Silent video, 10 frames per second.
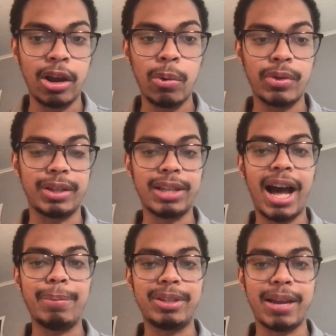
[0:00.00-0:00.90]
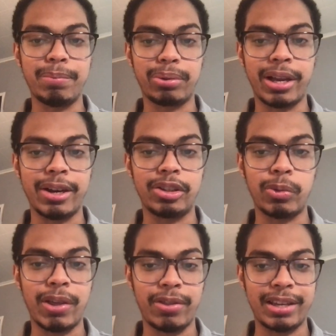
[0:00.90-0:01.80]
with the top 10 players who
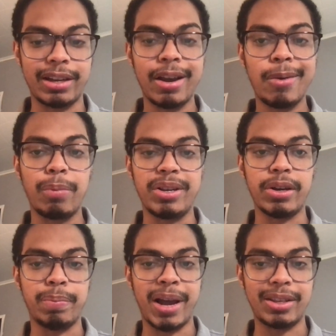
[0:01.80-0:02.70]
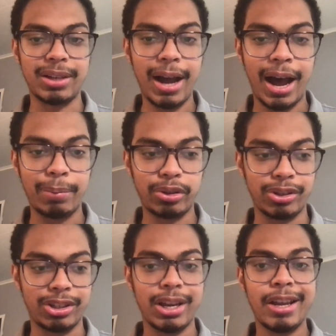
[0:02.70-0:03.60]
I think will be your best
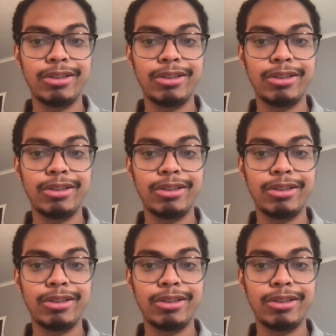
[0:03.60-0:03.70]
options